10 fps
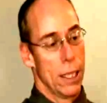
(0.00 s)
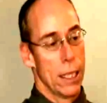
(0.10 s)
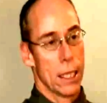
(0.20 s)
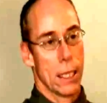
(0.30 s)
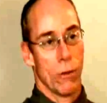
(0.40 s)

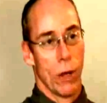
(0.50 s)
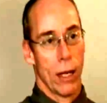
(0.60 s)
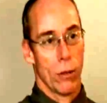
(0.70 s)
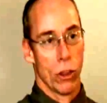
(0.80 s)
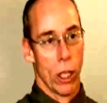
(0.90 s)
disc,
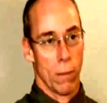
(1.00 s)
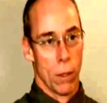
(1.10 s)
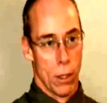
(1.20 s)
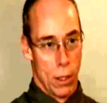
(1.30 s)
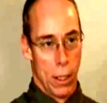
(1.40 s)

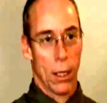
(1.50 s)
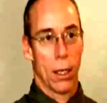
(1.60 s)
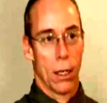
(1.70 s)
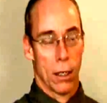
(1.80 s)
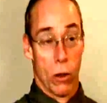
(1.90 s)
round-shaped
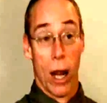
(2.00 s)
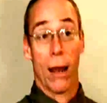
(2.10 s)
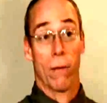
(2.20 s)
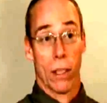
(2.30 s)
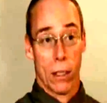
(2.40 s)

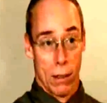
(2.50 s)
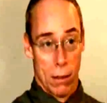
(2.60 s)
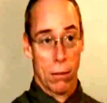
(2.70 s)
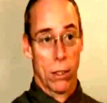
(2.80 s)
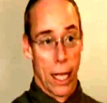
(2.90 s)
craft
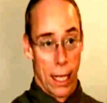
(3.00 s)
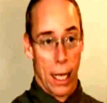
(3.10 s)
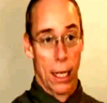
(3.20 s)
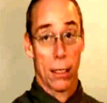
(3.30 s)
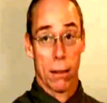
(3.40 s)
in
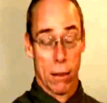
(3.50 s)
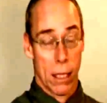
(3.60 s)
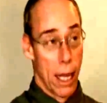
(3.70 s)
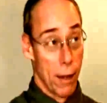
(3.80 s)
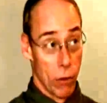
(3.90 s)
daylight
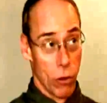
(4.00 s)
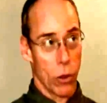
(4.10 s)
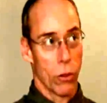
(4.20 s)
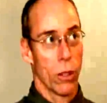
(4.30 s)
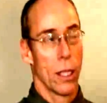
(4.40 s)
in the
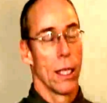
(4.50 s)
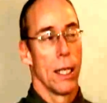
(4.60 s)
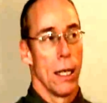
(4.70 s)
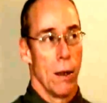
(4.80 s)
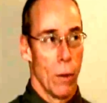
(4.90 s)
afternoon
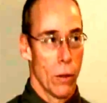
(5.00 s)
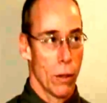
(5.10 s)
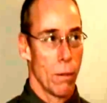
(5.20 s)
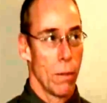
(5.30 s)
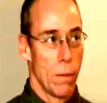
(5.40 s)
with
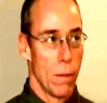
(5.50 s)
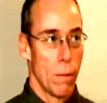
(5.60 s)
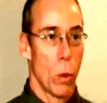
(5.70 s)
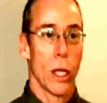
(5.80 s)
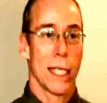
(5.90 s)
some
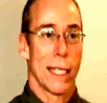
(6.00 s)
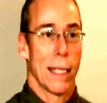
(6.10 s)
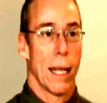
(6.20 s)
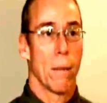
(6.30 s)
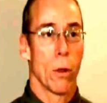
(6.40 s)
boys
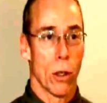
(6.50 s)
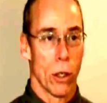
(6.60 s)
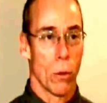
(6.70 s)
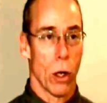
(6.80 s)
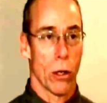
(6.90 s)
in the
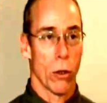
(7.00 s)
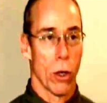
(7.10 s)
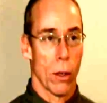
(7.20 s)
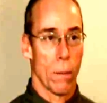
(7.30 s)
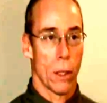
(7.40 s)
neighborhood where I
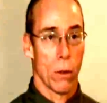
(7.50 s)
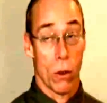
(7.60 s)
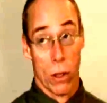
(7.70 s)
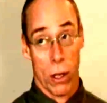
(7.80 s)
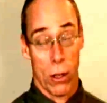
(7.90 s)
grew up in
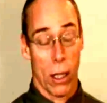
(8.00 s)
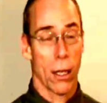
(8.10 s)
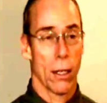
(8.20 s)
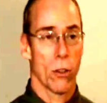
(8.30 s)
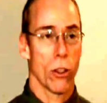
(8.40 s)
North
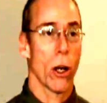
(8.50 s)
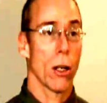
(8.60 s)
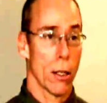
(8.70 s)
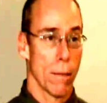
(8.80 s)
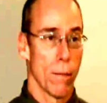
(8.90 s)
Carolina, in
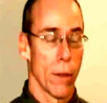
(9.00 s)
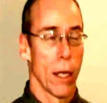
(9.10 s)
Charlotte.